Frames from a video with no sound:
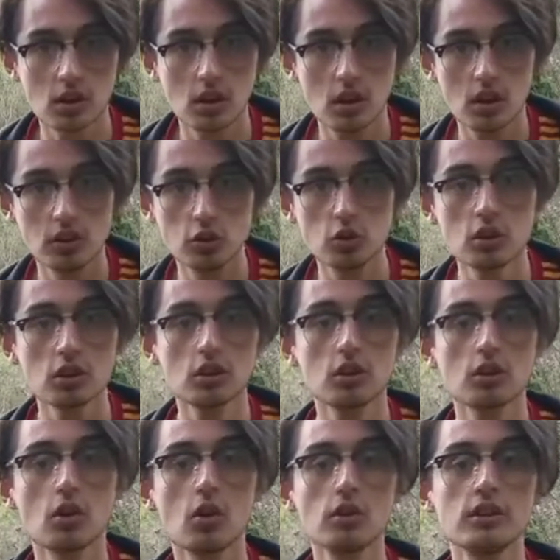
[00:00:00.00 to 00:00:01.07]
You can learn
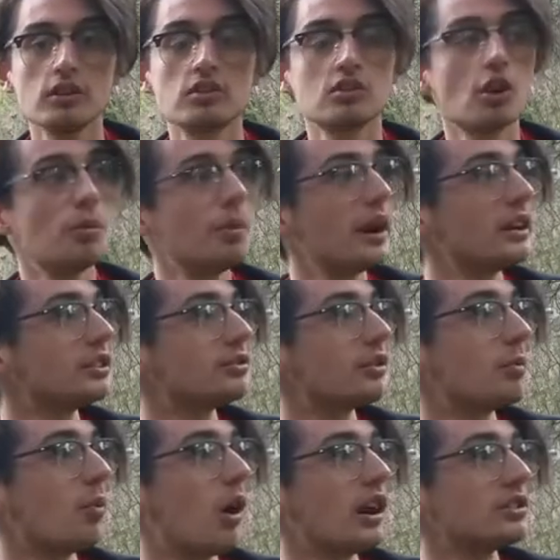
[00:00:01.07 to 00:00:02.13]
only so much from
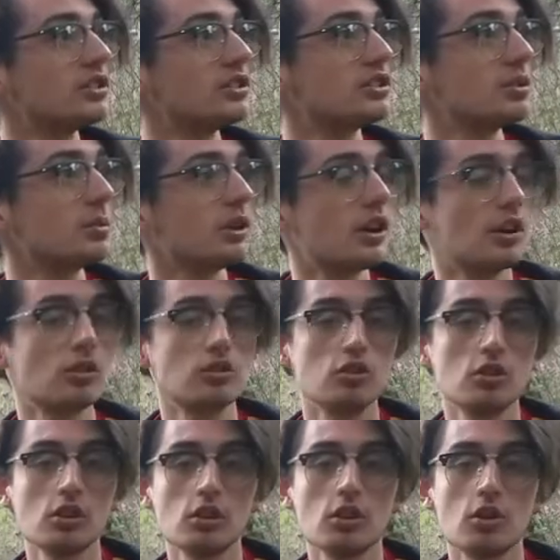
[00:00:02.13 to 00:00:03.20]
watching someone else. You can
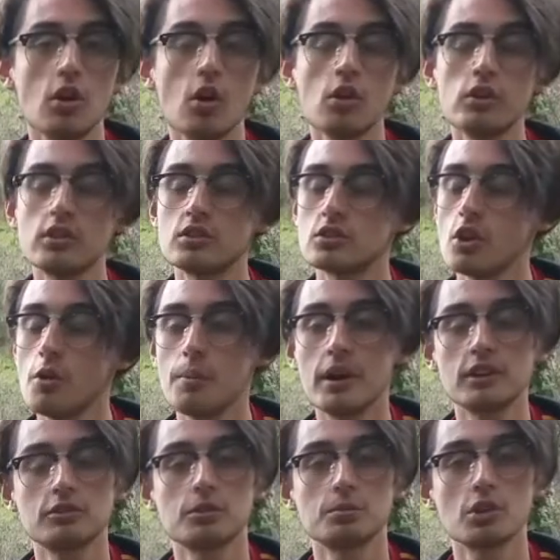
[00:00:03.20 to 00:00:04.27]
learn only so much
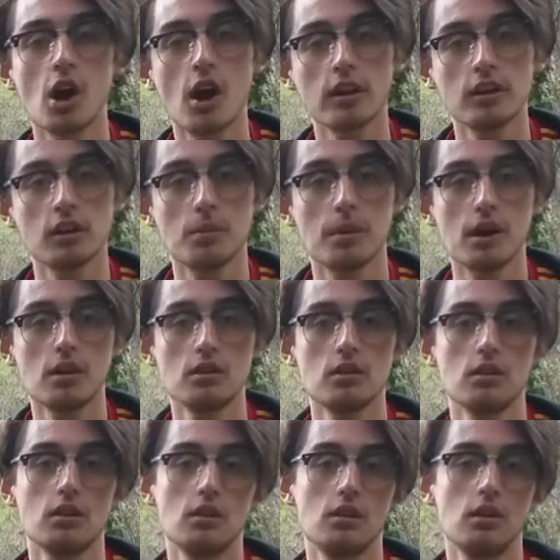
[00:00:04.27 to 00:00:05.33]
from talking about it.
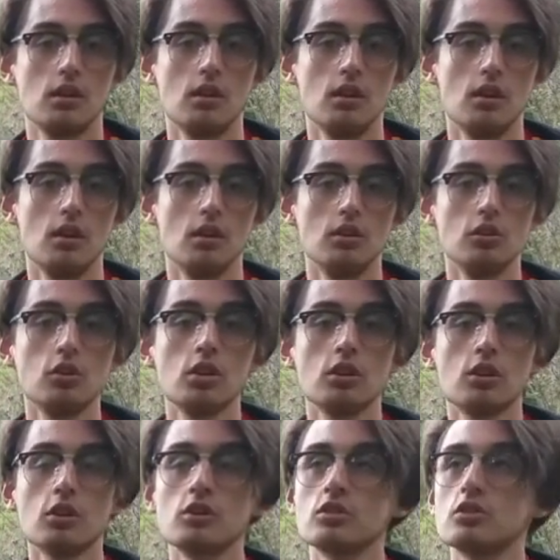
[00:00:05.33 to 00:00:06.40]
You can
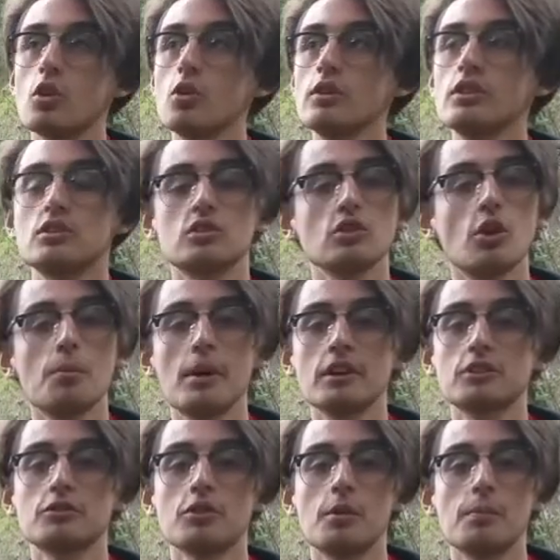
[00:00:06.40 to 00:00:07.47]
learn only so much
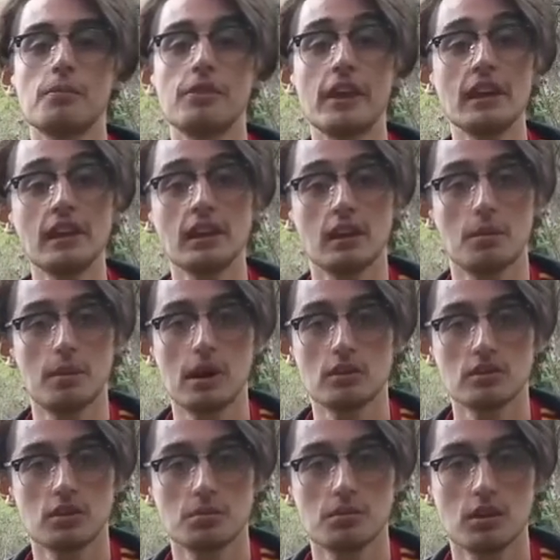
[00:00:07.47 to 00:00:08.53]
from thinking about
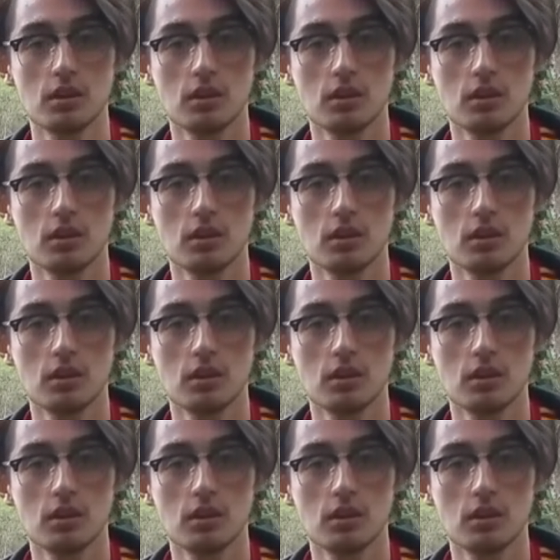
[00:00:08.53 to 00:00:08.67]
something.